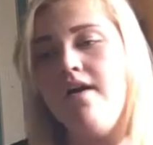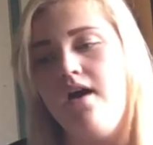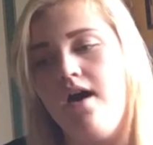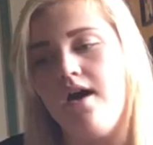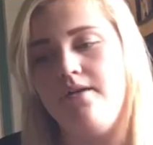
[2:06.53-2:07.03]

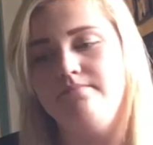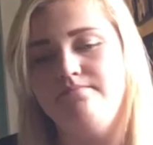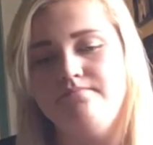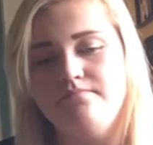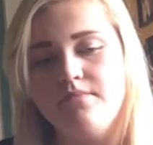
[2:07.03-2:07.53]

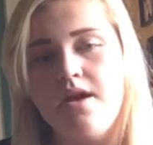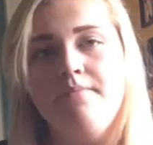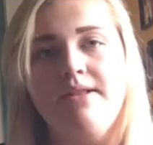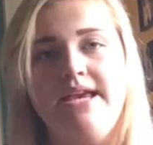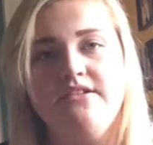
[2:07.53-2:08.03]
Um,
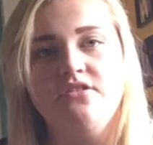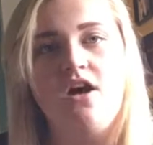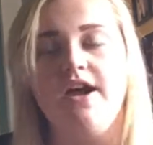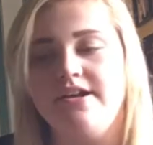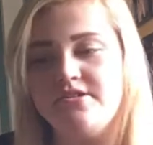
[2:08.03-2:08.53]
please
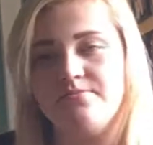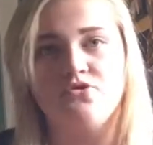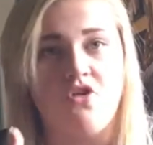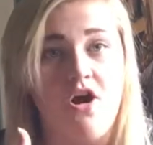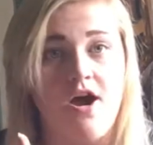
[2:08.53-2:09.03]
like,
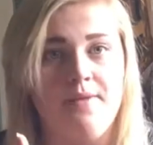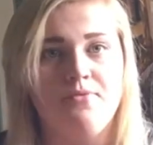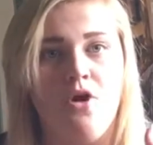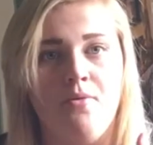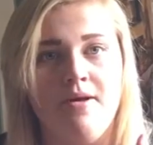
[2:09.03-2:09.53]
subscribe,
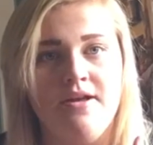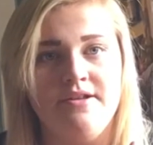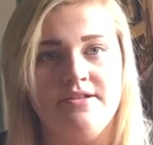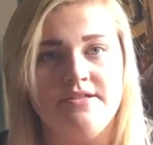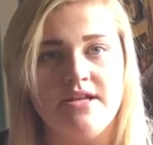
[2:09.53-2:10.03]

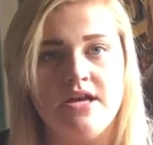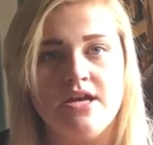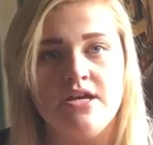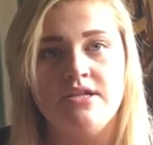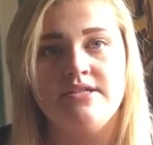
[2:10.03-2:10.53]
comment,
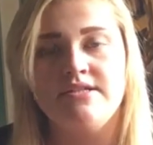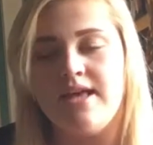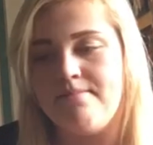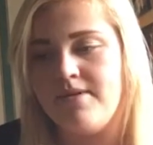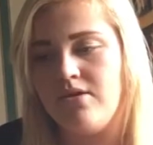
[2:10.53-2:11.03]

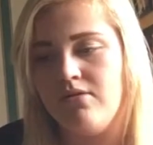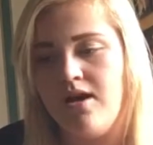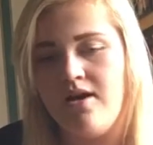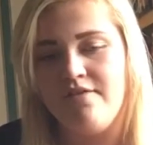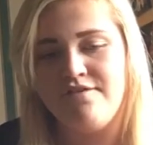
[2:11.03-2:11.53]
send me your
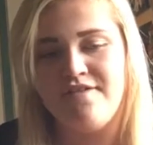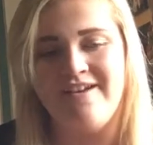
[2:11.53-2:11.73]
love.